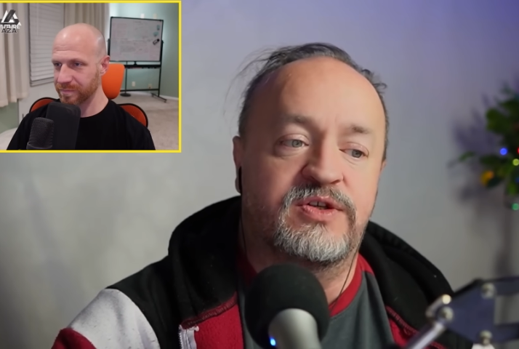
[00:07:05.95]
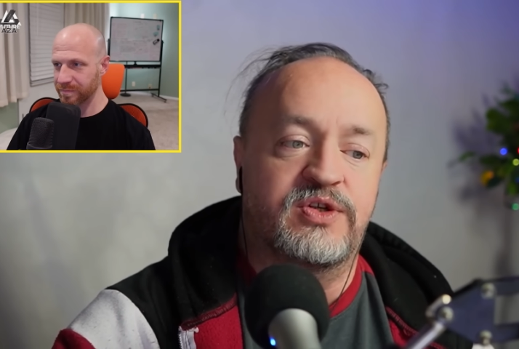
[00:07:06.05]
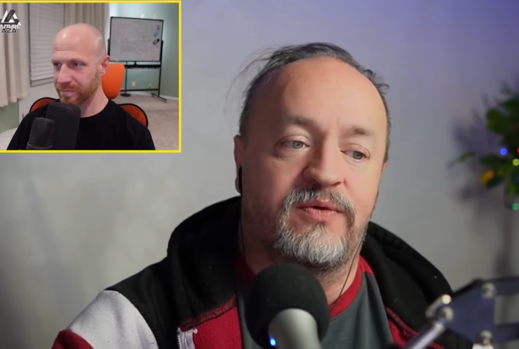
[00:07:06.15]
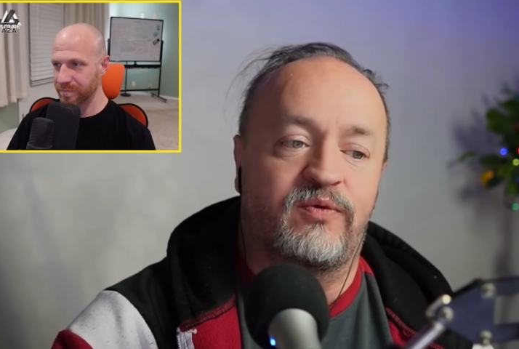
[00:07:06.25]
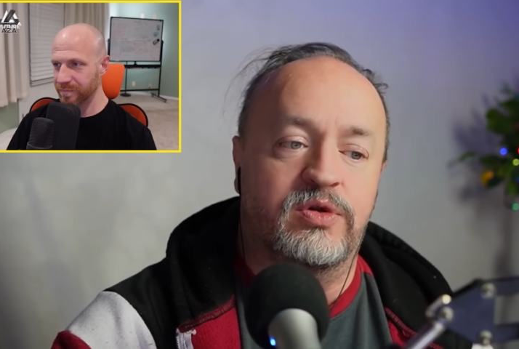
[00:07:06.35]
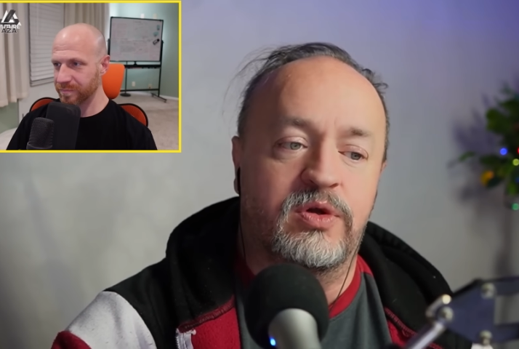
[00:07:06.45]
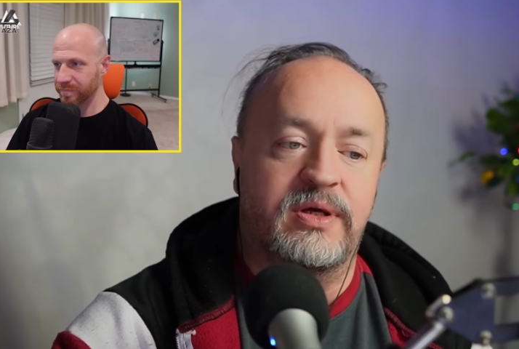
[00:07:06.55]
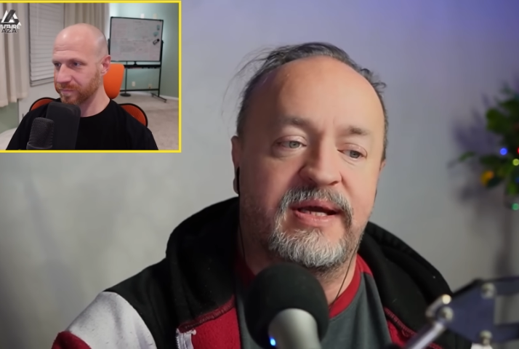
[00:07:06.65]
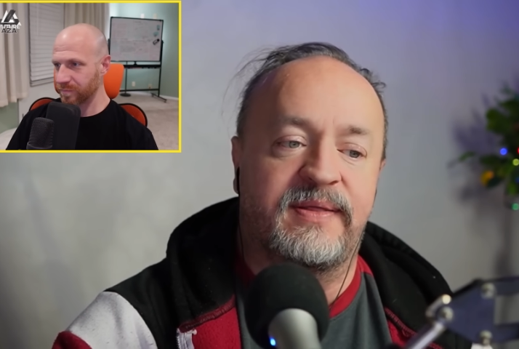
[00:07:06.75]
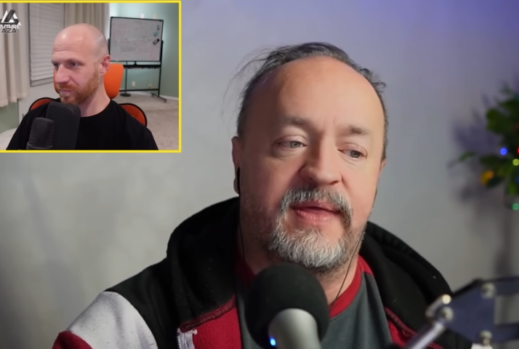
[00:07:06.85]
Speaker 1: so if we're
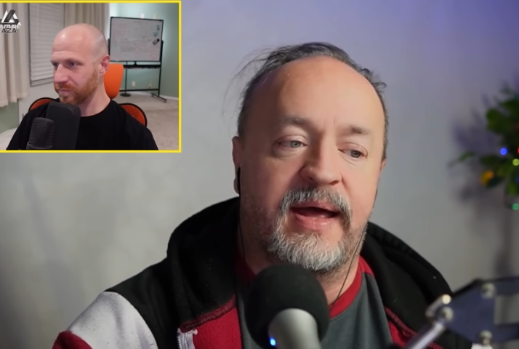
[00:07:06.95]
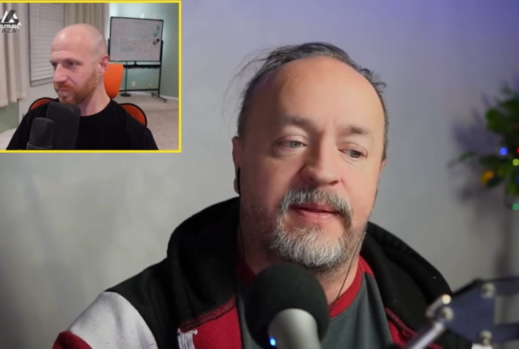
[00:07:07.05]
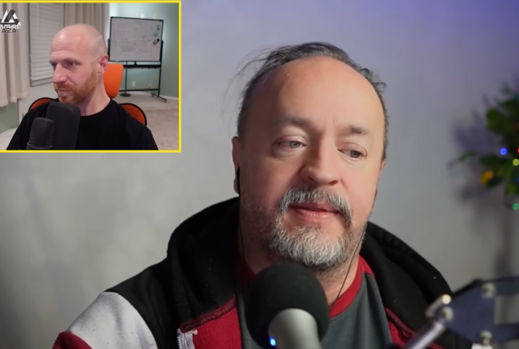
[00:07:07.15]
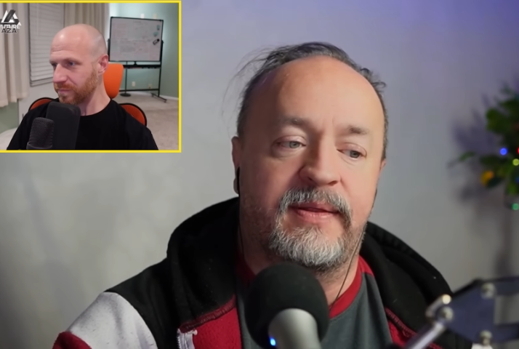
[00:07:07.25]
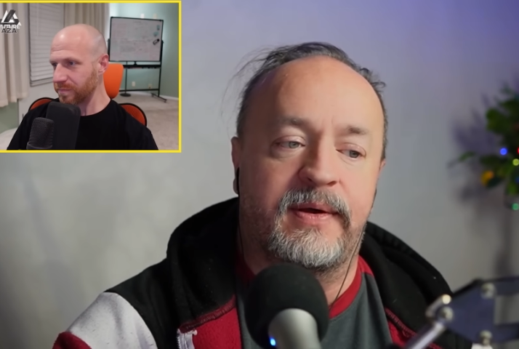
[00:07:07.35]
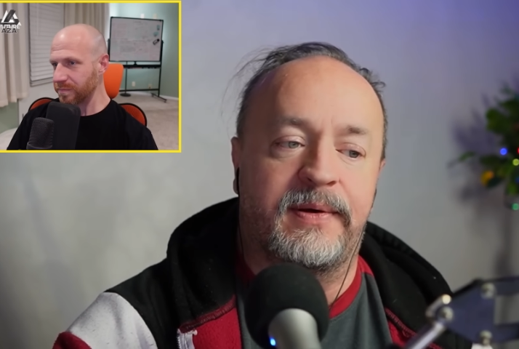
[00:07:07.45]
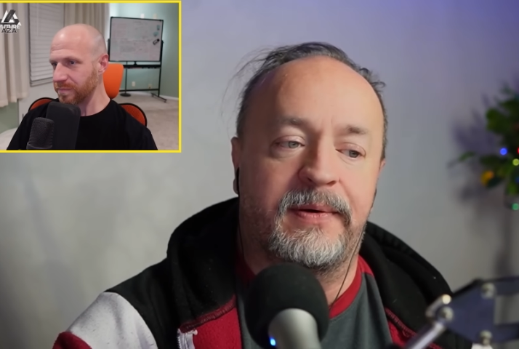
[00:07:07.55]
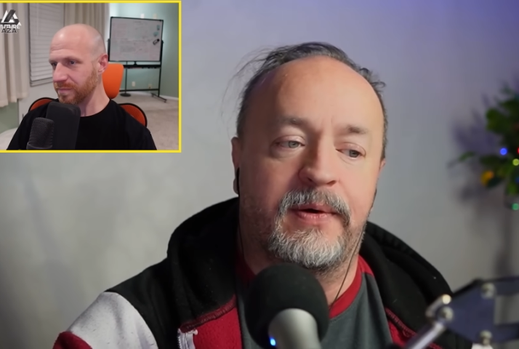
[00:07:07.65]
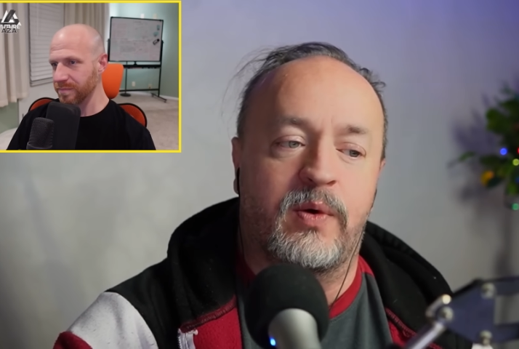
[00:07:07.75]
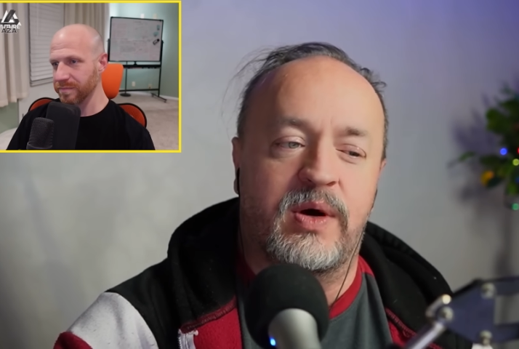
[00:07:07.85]
looking at that, then
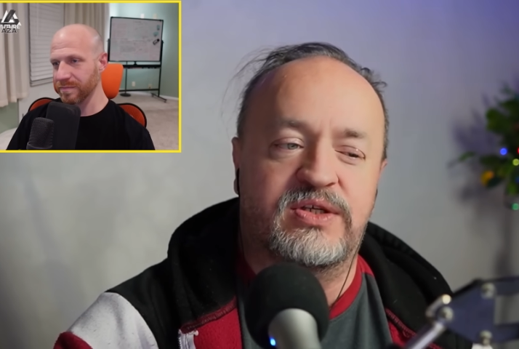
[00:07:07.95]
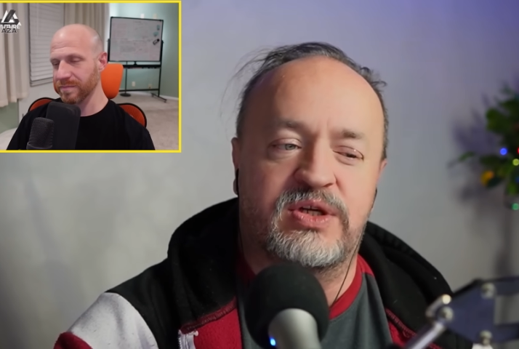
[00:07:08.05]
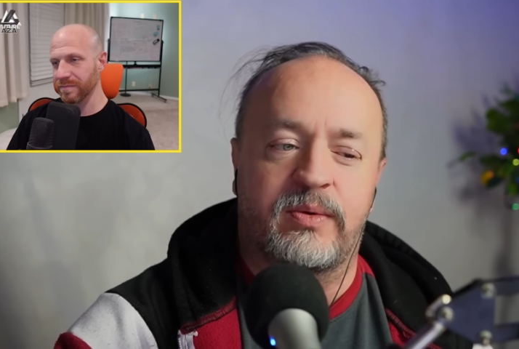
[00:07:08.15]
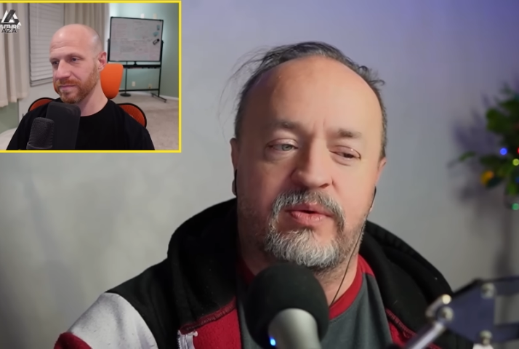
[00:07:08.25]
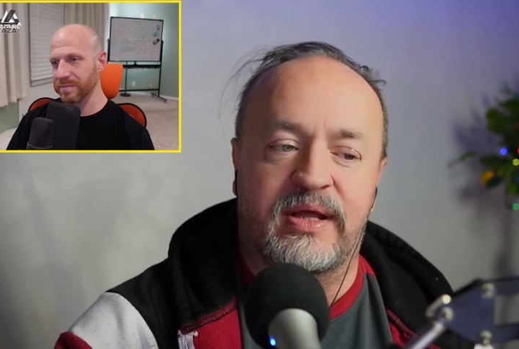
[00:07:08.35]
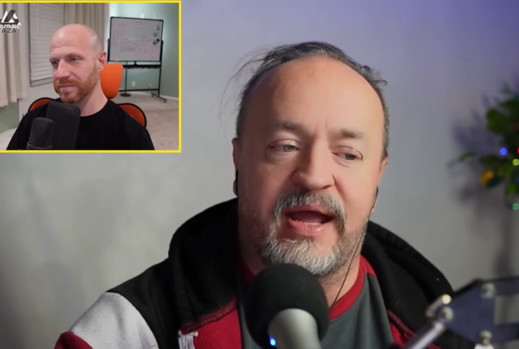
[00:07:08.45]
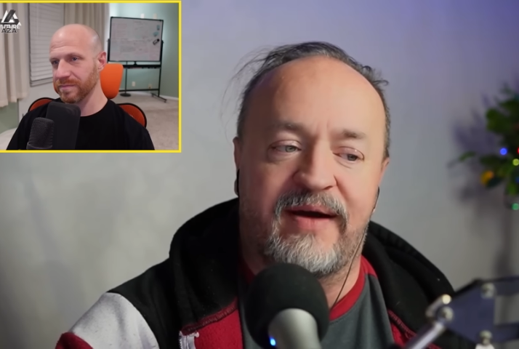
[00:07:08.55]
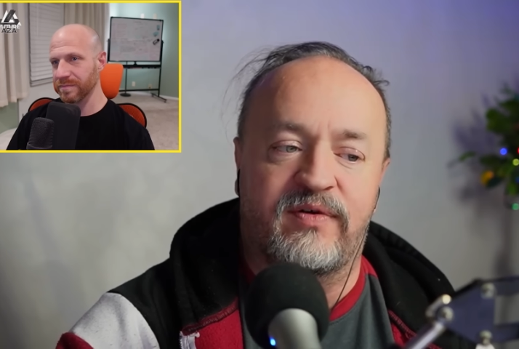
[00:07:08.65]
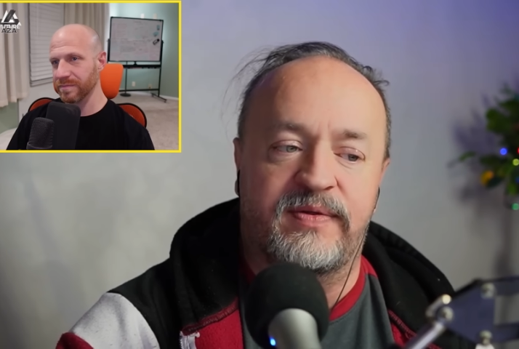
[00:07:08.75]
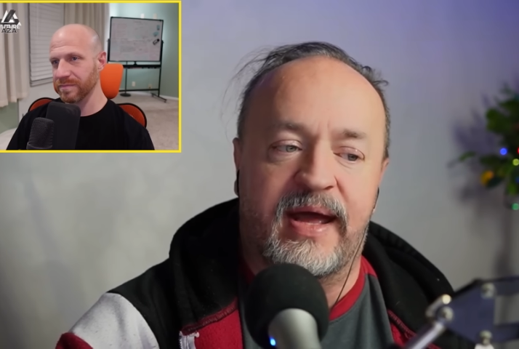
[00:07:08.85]
the question I would really
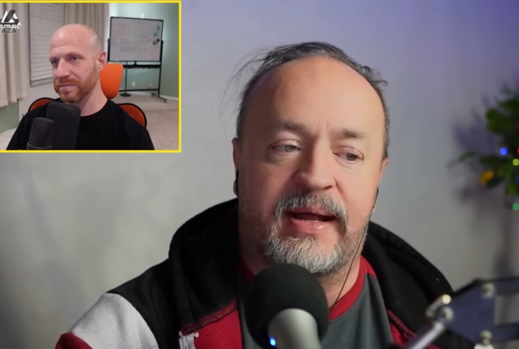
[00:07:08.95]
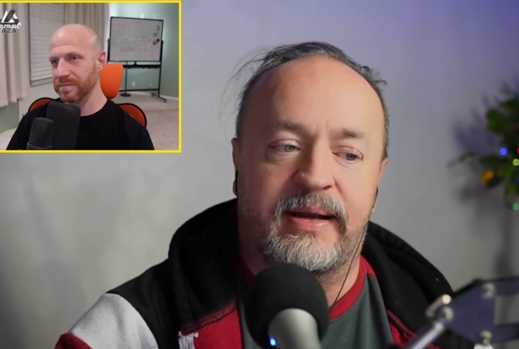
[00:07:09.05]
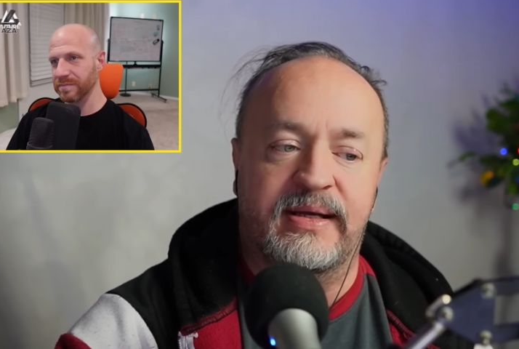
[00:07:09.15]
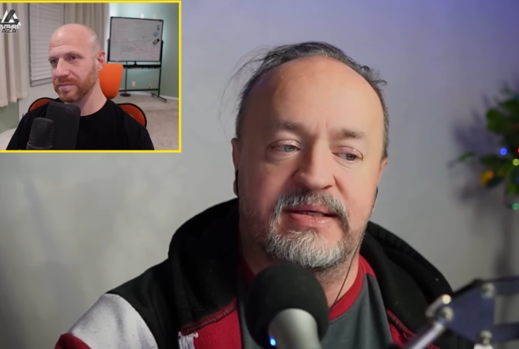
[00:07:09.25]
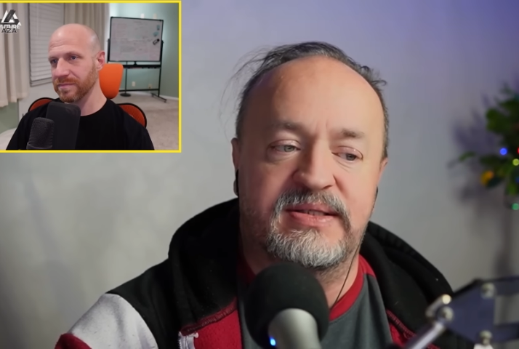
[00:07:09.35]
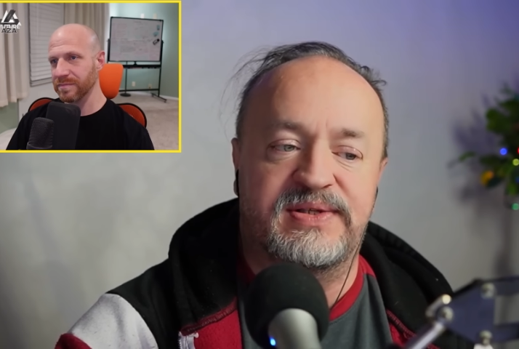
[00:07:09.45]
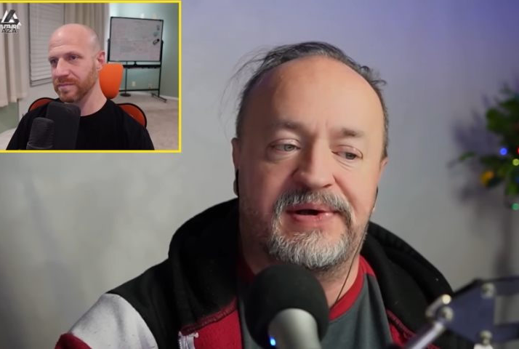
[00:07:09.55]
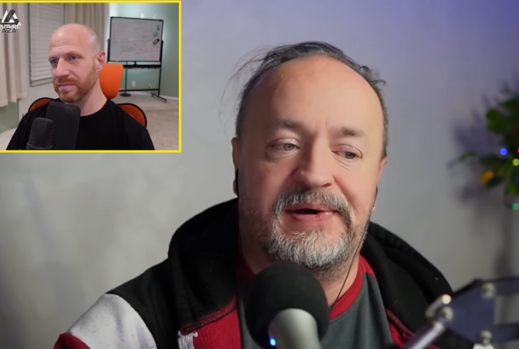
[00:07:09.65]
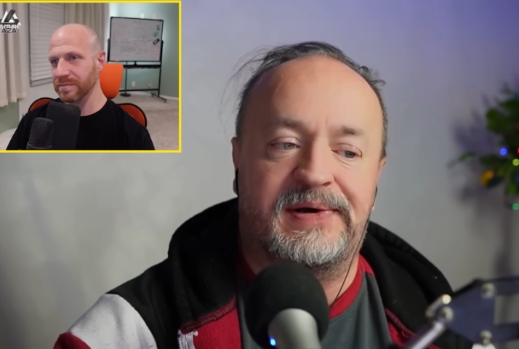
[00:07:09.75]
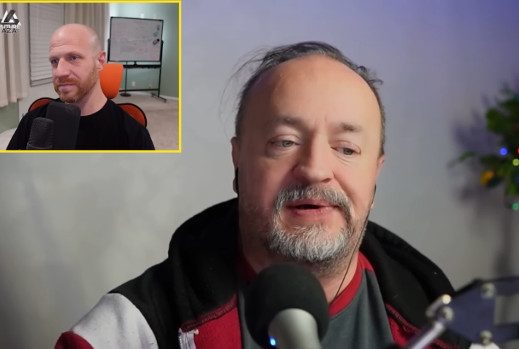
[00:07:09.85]
have on that is
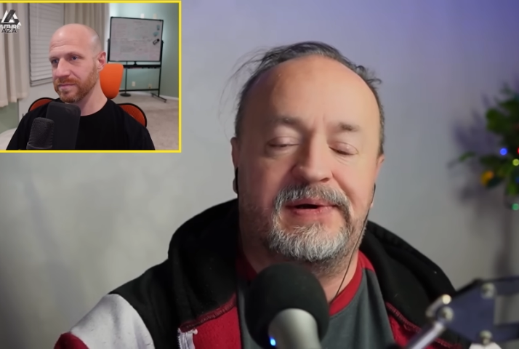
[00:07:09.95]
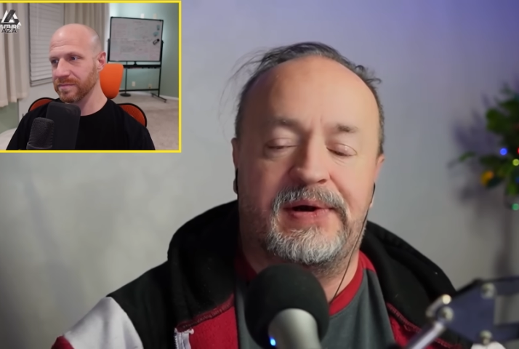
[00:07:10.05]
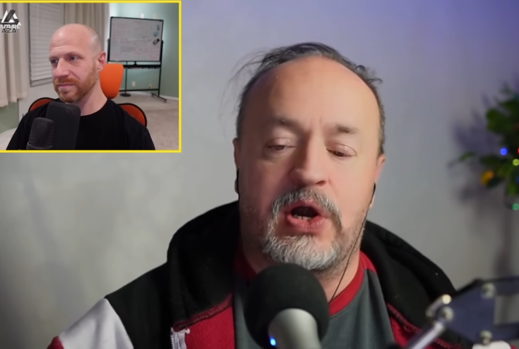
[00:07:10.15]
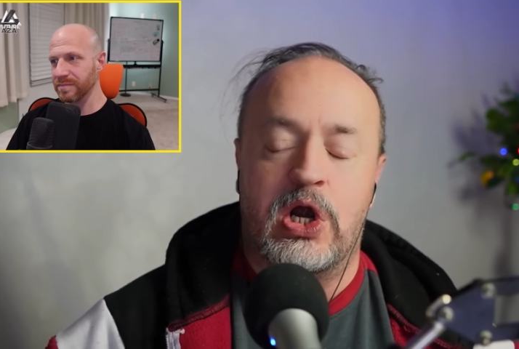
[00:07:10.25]
uh,